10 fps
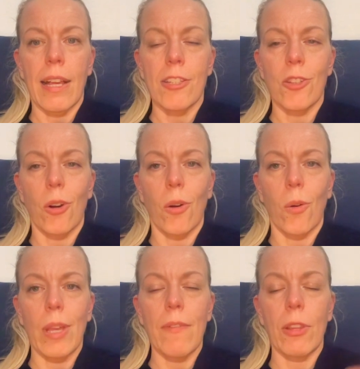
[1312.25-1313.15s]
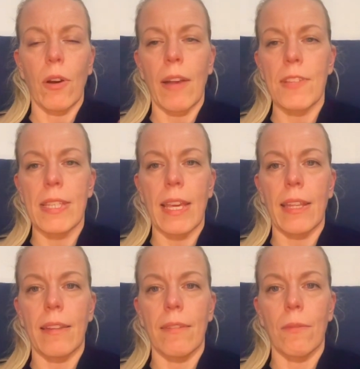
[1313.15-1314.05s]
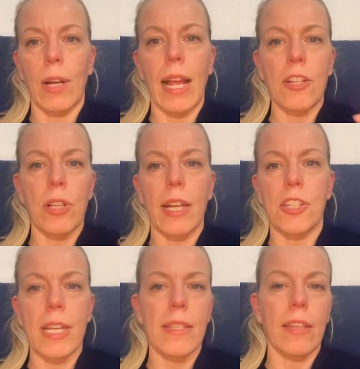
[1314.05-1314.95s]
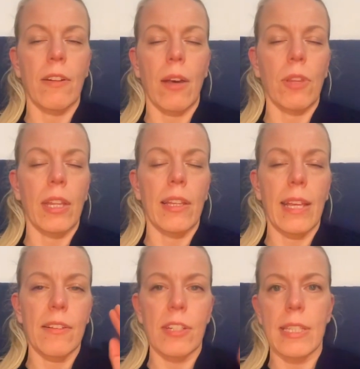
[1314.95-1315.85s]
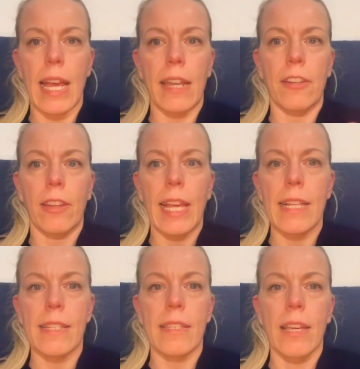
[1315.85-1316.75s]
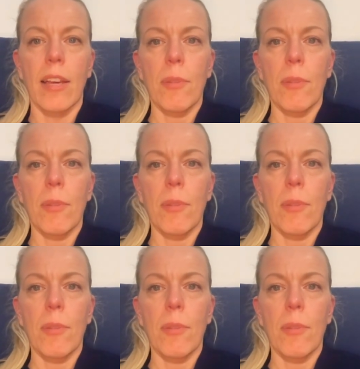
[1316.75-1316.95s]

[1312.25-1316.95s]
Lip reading: So even though I've said, well, actually I changed it now that it can just add the tasks,